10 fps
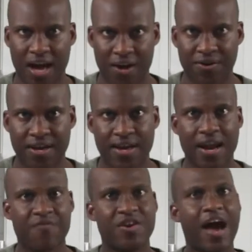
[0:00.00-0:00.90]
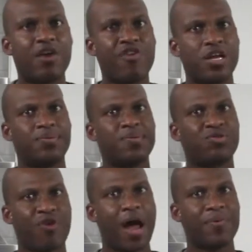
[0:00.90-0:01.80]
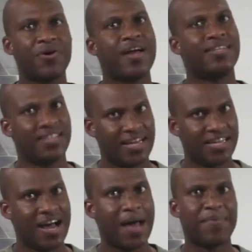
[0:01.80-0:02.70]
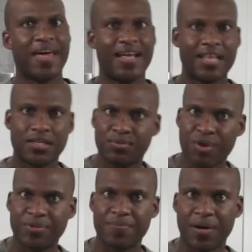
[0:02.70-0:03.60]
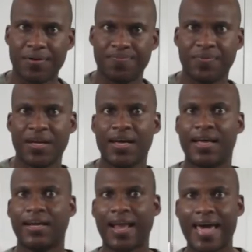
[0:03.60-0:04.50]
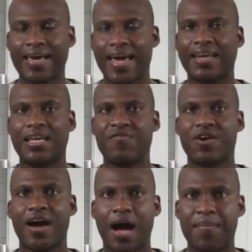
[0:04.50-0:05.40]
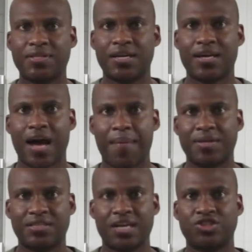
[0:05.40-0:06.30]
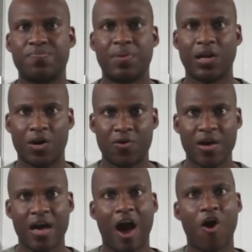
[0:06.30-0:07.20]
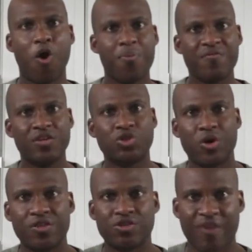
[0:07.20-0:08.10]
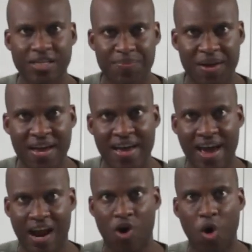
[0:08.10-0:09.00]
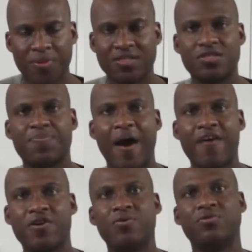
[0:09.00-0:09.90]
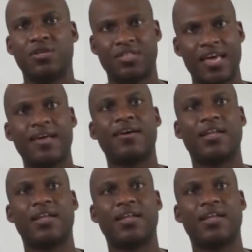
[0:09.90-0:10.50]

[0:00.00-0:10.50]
out. Now if you're not already a subscriber, it's that time, hit that subscription button, like and leave your comments in the comment section below. I hope you've enjoyed this recipe, and I hope it's inspired you to take